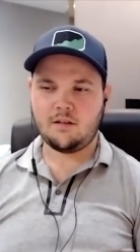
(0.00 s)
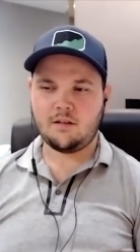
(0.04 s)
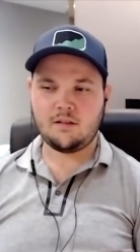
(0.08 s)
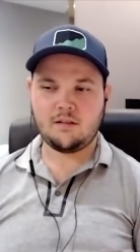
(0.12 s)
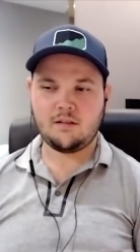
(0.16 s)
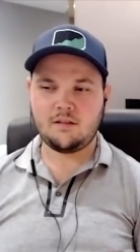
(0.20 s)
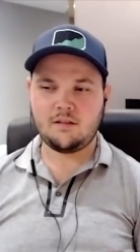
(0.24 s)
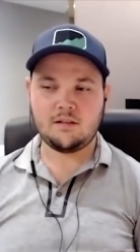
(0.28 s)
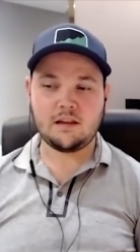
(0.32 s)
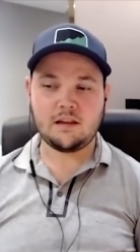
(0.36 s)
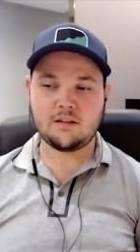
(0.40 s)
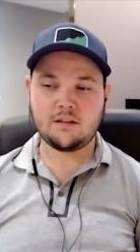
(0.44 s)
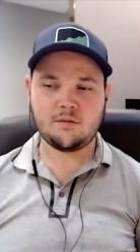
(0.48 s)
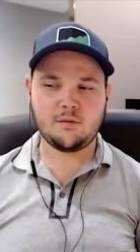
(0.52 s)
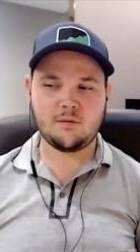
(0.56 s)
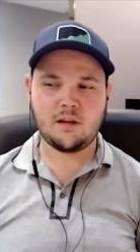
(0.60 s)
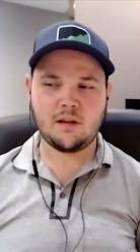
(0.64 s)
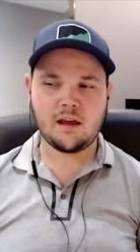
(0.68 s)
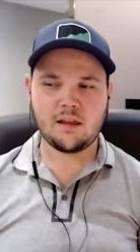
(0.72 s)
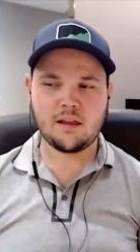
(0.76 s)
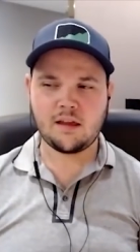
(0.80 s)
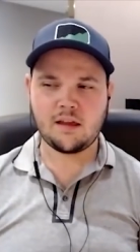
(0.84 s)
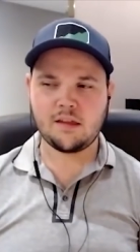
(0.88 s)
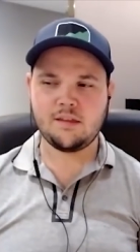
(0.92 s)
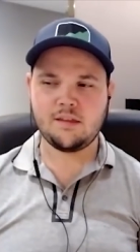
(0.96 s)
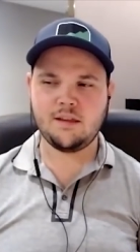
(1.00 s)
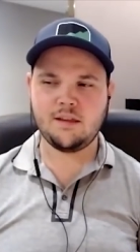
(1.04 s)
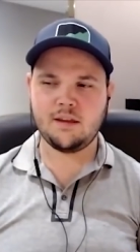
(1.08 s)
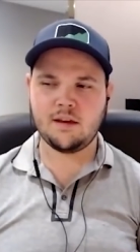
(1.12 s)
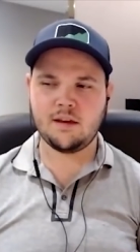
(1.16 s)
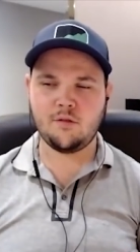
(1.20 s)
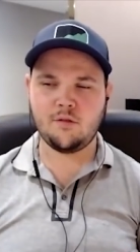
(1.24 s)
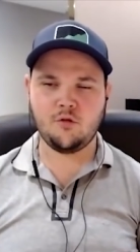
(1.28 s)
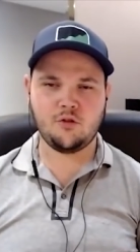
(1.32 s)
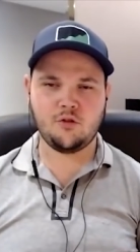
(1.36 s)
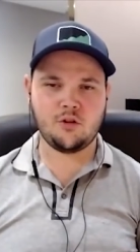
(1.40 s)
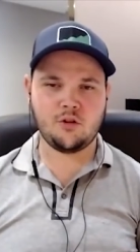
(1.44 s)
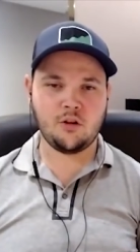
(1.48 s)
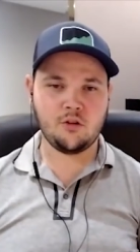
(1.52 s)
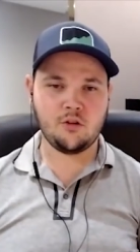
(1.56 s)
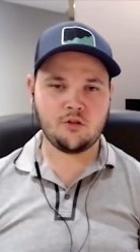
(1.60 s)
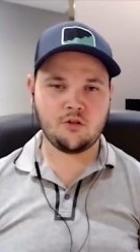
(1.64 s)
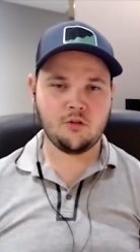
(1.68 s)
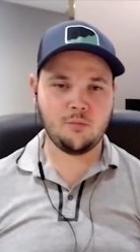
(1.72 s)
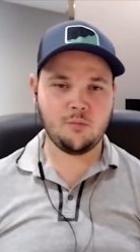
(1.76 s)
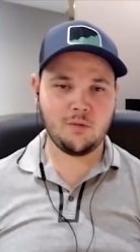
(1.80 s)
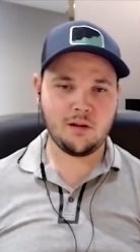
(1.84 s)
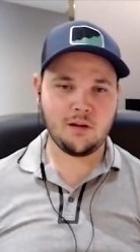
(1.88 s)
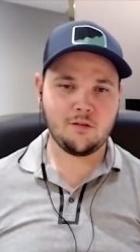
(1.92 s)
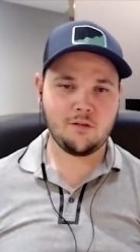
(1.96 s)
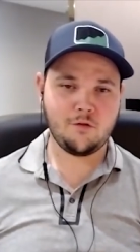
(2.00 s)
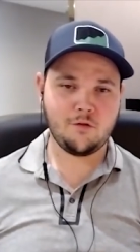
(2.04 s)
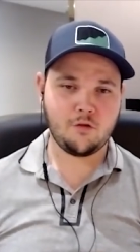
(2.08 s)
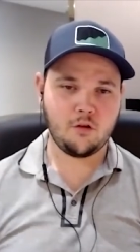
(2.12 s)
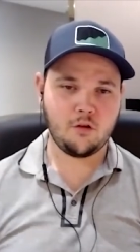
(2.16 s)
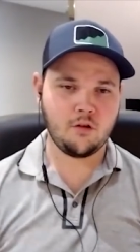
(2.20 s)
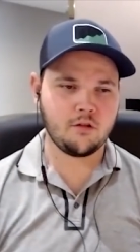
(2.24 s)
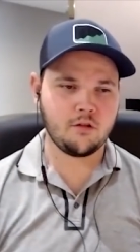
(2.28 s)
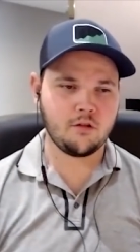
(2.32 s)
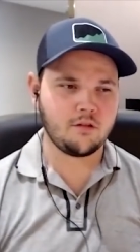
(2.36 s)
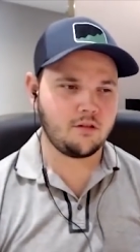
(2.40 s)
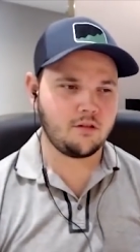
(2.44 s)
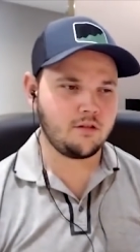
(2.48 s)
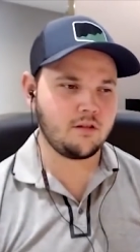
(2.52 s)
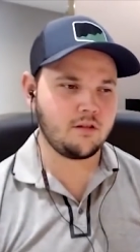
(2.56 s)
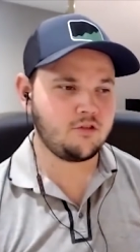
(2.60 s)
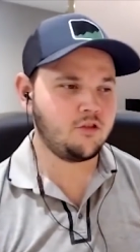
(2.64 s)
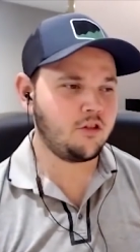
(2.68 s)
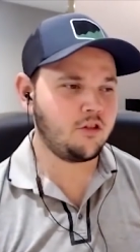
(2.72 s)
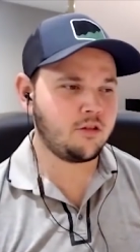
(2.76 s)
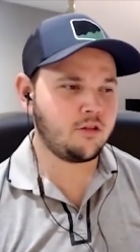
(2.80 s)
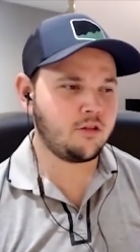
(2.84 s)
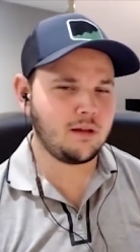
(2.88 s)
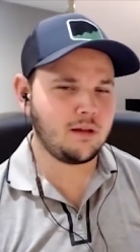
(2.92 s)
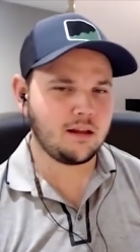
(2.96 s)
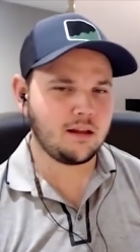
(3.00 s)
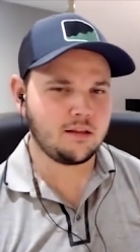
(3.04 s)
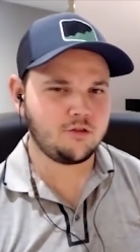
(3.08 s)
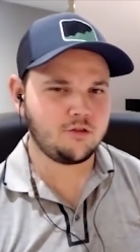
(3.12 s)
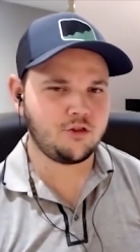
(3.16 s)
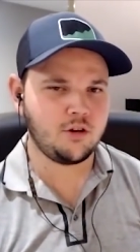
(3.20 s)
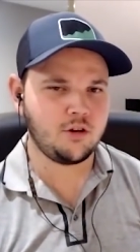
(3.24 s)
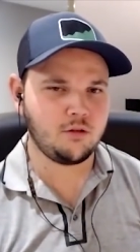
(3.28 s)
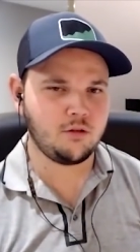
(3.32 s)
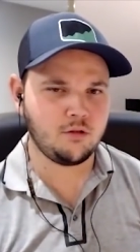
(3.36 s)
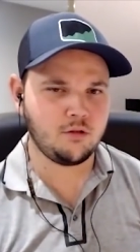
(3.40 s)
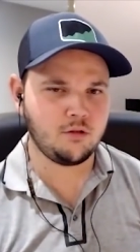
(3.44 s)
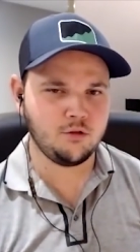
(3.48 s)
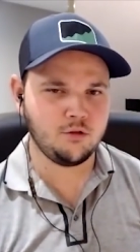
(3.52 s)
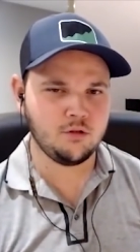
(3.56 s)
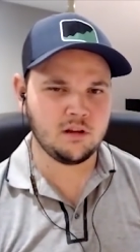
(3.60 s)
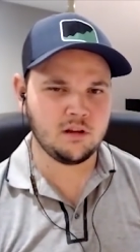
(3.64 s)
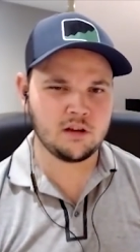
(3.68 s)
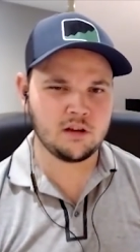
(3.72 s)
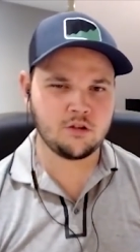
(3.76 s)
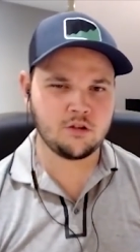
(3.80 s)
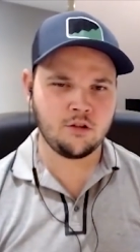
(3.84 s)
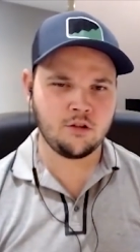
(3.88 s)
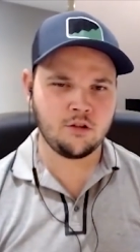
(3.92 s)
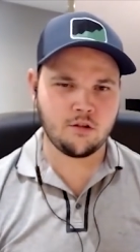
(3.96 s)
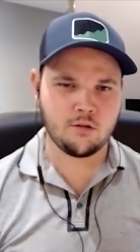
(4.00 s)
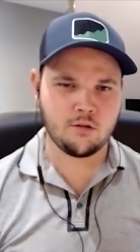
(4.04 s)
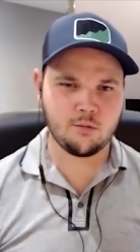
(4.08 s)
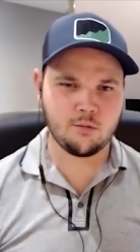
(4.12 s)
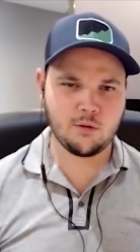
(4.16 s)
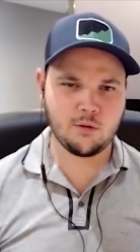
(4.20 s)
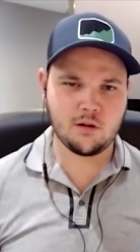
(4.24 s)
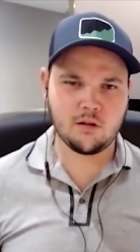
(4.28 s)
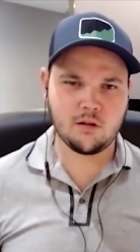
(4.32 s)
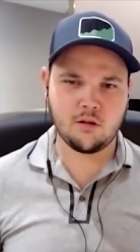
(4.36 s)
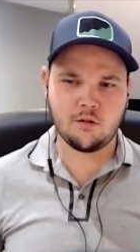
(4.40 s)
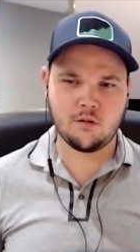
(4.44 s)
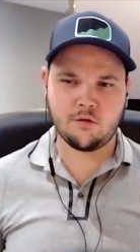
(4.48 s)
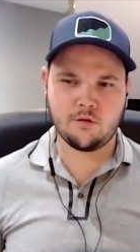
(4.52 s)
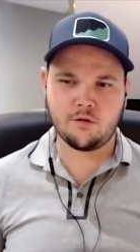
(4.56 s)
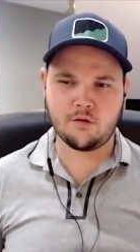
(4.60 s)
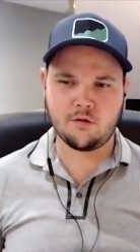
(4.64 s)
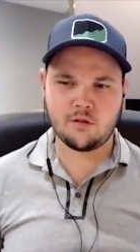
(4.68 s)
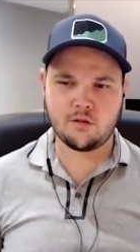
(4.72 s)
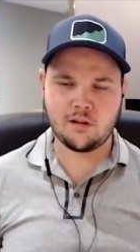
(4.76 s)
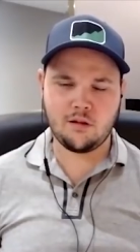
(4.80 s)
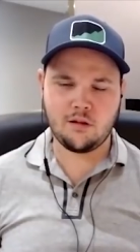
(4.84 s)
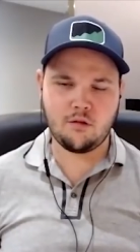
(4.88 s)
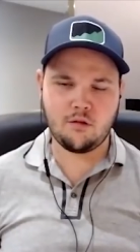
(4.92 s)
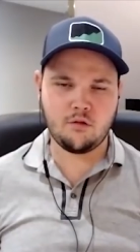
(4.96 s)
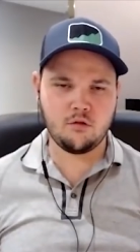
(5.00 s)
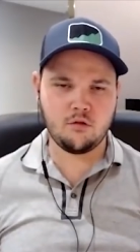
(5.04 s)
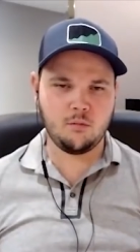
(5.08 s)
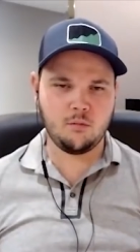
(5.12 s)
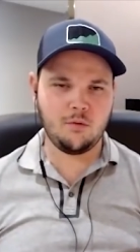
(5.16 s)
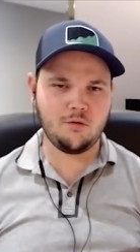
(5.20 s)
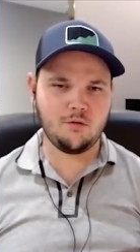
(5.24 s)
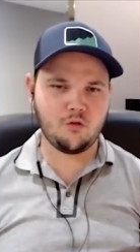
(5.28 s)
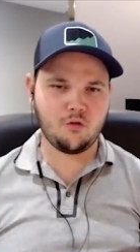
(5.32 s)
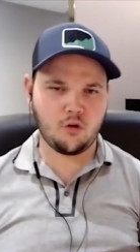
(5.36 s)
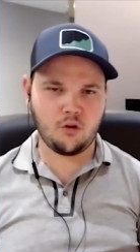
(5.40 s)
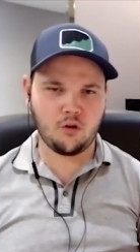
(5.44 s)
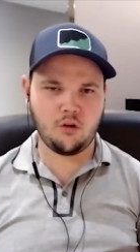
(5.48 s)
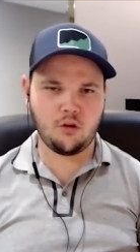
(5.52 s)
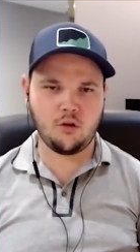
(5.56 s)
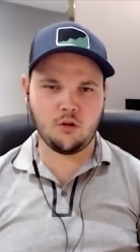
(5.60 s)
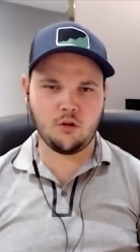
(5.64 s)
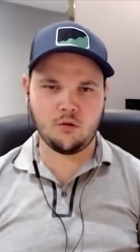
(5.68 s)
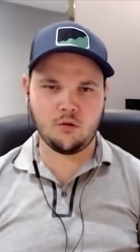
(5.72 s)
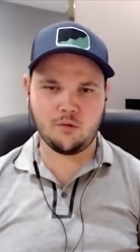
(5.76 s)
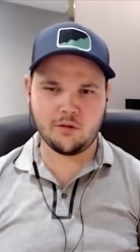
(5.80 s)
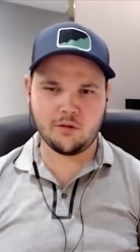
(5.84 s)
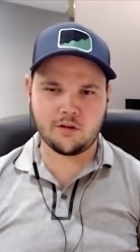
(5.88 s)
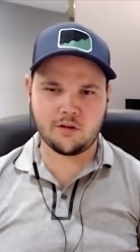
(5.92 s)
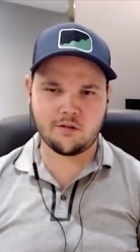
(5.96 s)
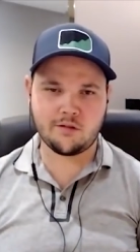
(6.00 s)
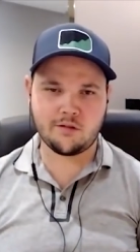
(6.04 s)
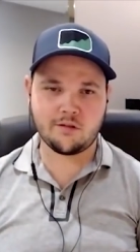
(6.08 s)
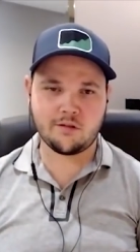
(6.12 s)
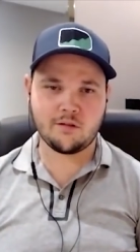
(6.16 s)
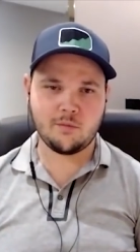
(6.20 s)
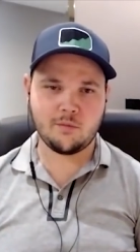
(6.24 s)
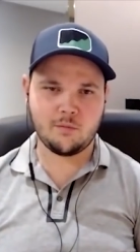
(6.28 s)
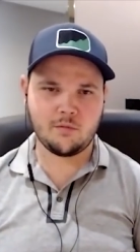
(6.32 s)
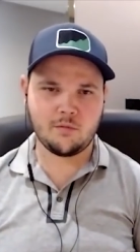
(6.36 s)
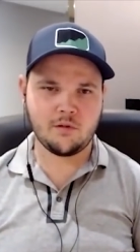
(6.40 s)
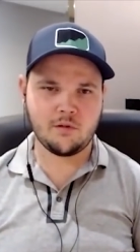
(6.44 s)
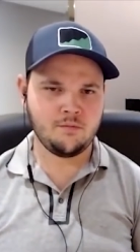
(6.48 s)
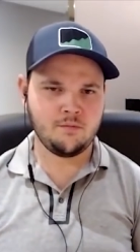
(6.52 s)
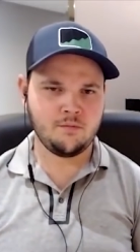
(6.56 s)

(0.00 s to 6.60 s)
That's something I think every trader should make first, and just some like general due diligence as well of things to do before you go with the system.